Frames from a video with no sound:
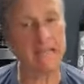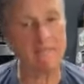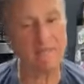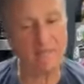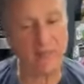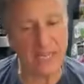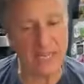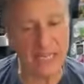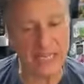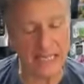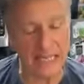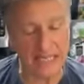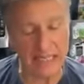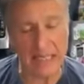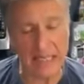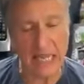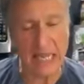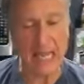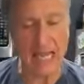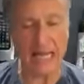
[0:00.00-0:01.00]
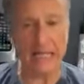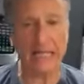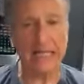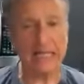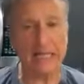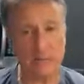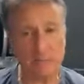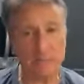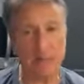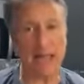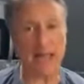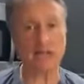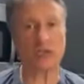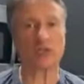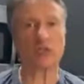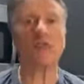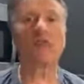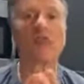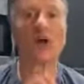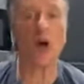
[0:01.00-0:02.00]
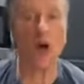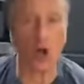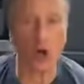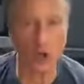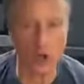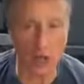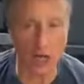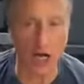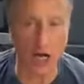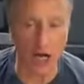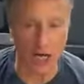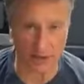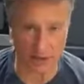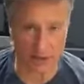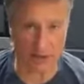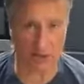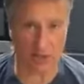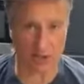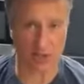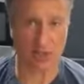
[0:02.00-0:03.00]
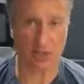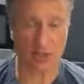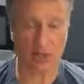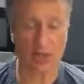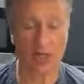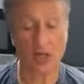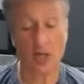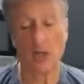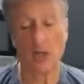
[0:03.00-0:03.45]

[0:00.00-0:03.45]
their fingers in expensive cold cuts.